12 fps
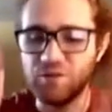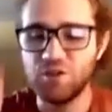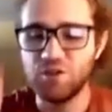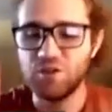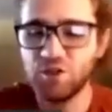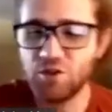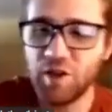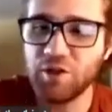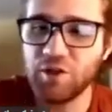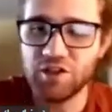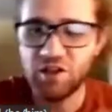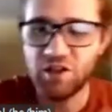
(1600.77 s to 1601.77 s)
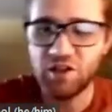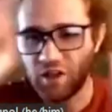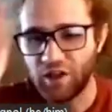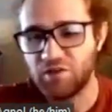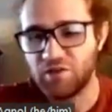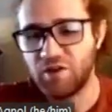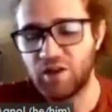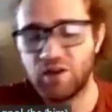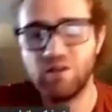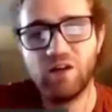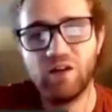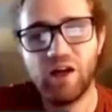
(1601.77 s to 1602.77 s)
So so let me just give you like a
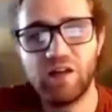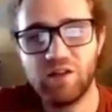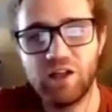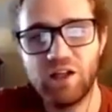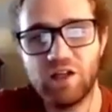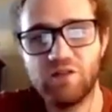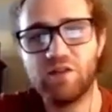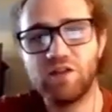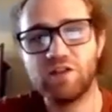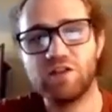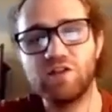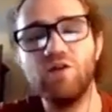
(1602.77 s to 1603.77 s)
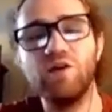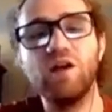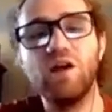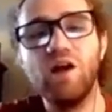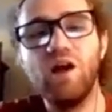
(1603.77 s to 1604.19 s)
very high level idea of how this is going.